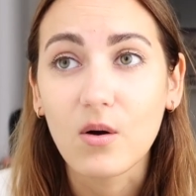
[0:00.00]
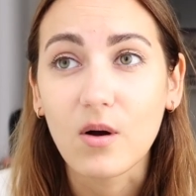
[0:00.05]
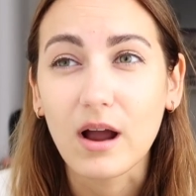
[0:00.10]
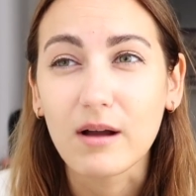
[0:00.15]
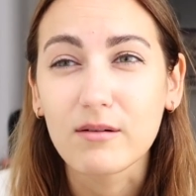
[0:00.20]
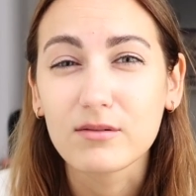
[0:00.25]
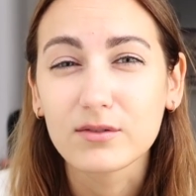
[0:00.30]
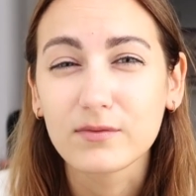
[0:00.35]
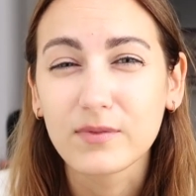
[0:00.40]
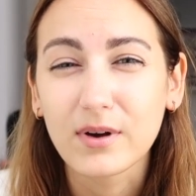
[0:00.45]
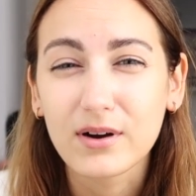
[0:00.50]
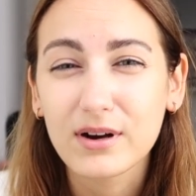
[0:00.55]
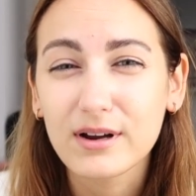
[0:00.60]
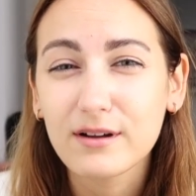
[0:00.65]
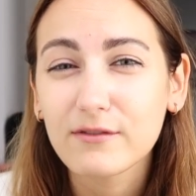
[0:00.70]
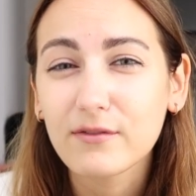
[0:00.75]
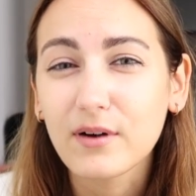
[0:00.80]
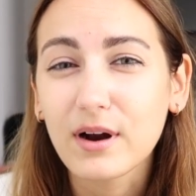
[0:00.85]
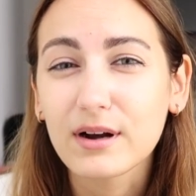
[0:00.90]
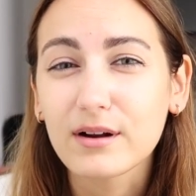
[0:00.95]
I was very
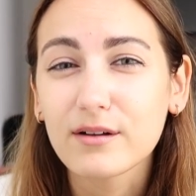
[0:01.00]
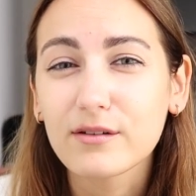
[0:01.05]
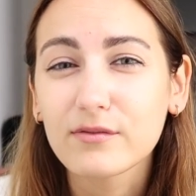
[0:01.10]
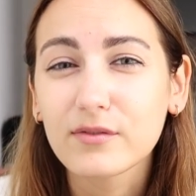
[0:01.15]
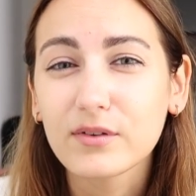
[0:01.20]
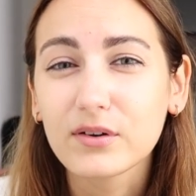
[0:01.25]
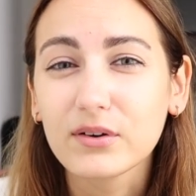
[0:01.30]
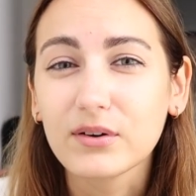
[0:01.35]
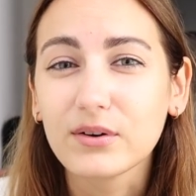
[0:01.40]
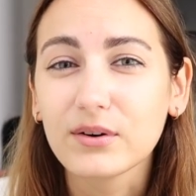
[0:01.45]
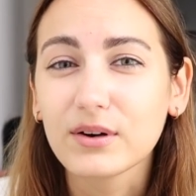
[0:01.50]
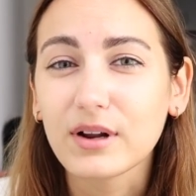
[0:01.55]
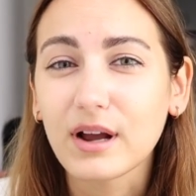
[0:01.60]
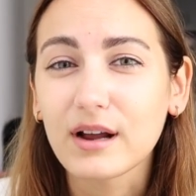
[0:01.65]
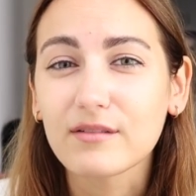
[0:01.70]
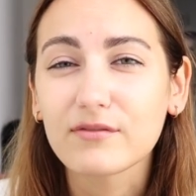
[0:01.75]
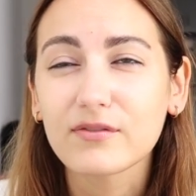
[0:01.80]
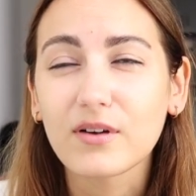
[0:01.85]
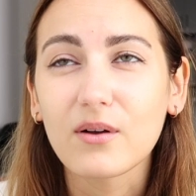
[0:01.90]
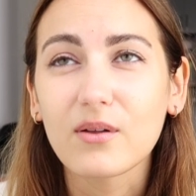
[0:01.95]
afraid of food.
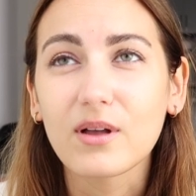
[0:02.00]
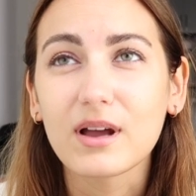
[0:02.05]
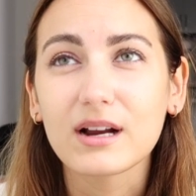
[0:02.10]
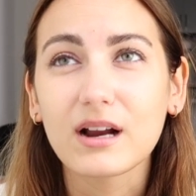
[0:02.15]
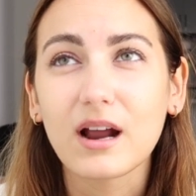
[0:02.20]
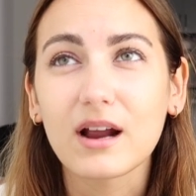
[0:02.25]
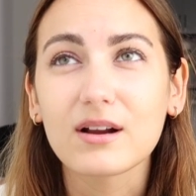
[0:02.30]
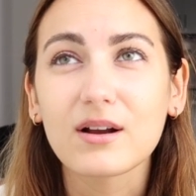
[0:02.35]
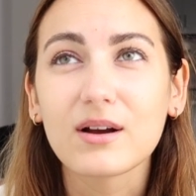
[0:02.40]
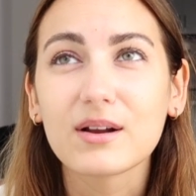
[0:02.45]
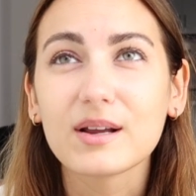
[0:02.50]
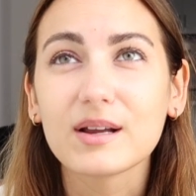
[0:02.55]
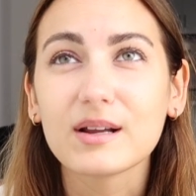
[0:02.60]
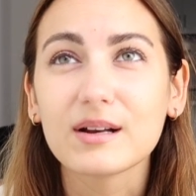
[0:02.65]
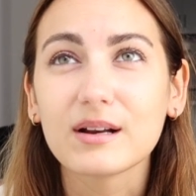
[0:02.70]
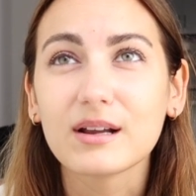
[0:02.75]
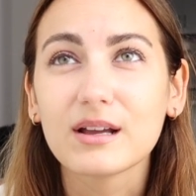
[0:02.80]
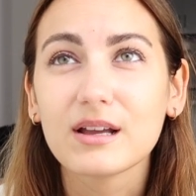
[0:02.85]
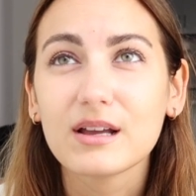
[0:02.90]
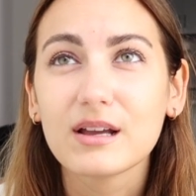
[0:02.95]
I felt like I
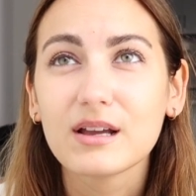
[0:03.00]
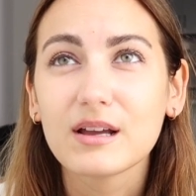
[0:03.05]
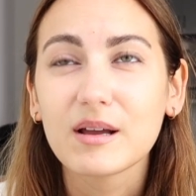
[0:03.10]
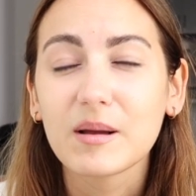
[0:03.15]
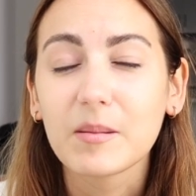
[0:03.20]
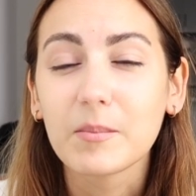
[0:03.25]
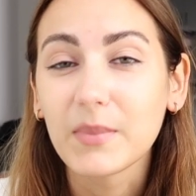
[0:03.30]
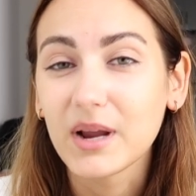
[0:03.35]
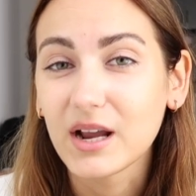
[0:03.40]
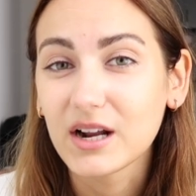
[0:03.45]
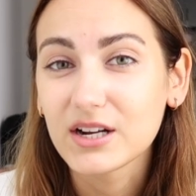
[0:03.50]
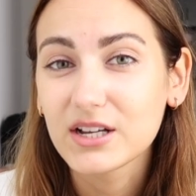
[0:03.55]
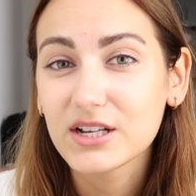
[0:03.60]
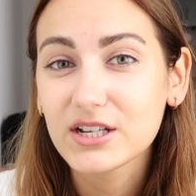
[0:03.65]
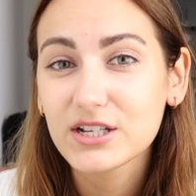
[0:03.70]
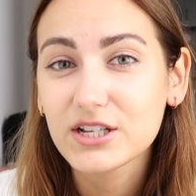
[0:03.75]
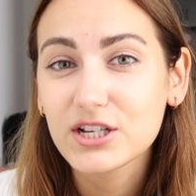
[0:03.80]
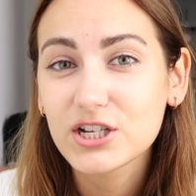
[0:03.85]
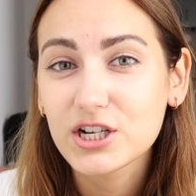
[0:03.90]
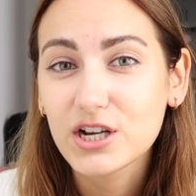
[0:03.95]
couldn't
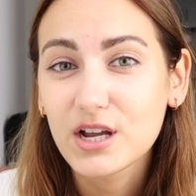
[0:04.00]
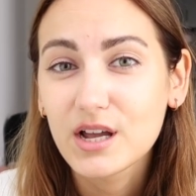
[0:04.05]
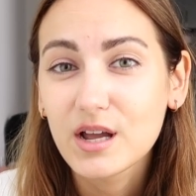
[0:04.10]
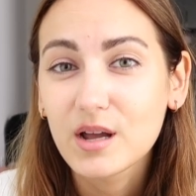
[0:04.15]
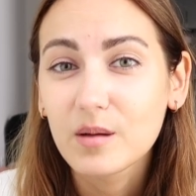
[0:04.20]
manage,